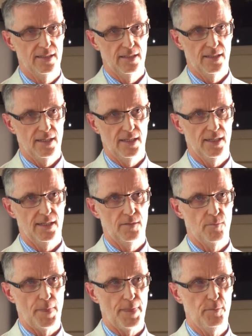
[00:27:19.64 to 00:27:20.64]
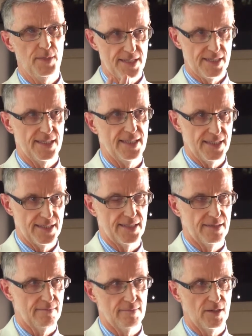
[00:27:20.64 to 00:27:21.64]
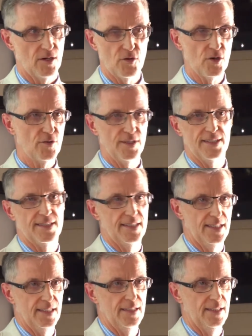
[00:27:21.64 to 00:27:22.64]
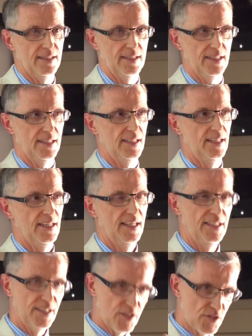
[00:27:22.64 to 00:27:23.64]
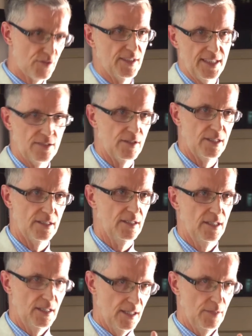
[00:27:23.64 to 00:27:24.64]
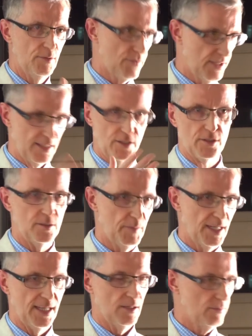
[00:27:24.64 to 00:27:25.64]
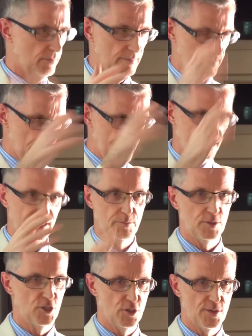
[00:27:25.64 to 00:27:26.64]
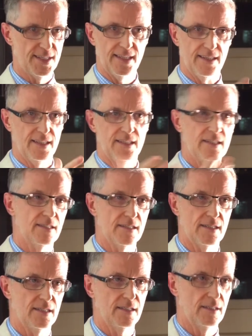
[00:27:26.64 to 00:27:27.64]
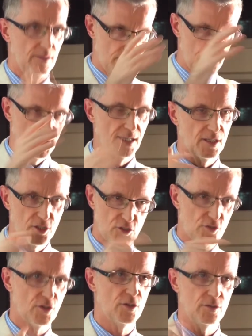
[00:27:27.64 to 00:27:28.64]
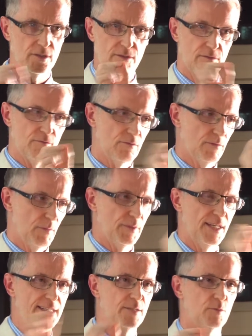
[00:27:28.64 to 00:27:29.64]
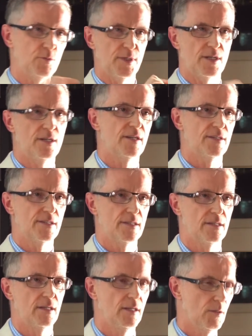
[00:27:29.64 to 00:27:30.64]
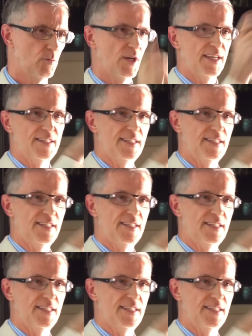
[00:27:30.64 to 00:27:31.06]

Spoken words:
the businesses are oriented. In the industrial era, it was really all about basically producing things, and it was about control and replaceable parts. Prior to